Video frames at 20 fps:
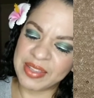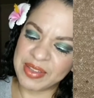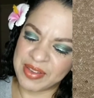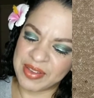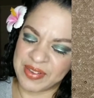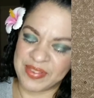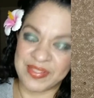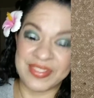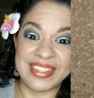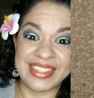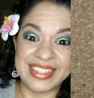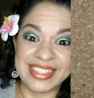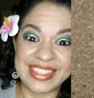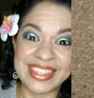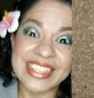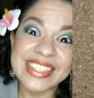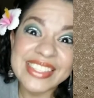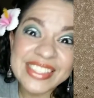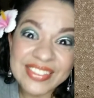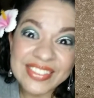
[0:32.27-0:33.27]
oh,
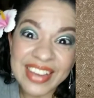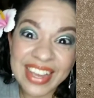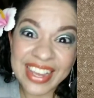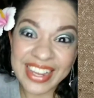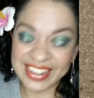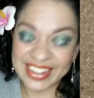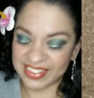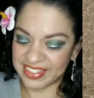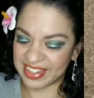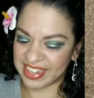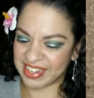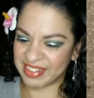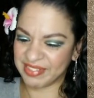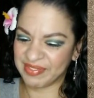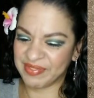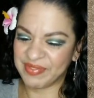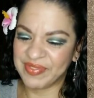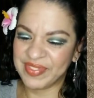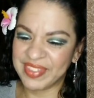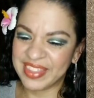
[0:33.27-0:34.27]
this way, okay.
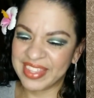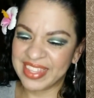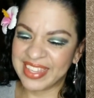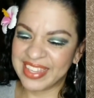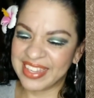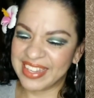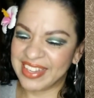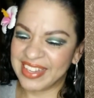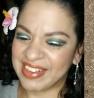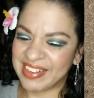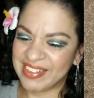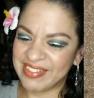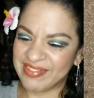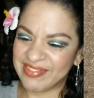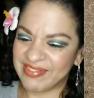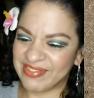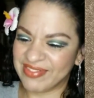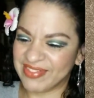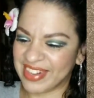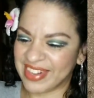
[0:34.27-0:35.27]
All
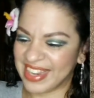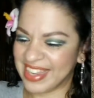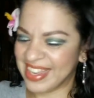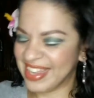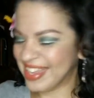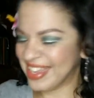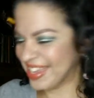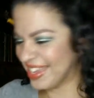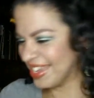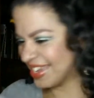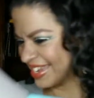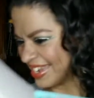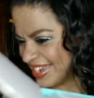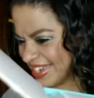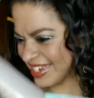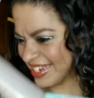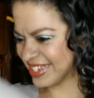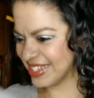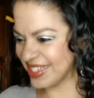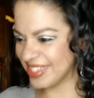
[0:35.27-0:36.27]
right.